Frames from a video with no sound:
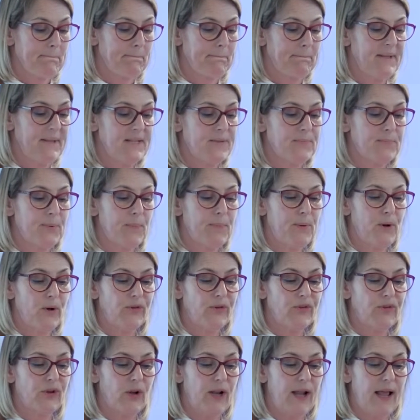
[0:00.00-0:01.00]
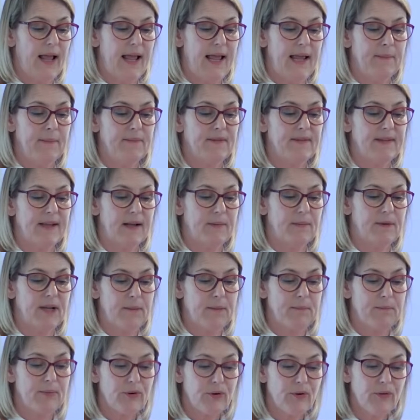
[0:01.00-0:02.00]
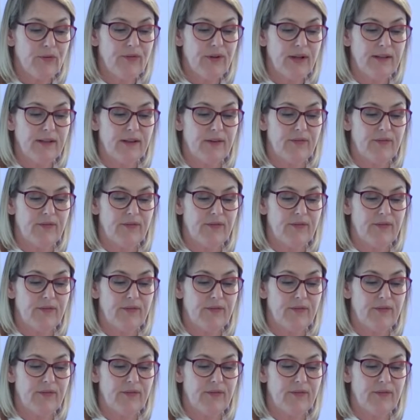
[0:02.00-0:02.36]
This proposal aims at improving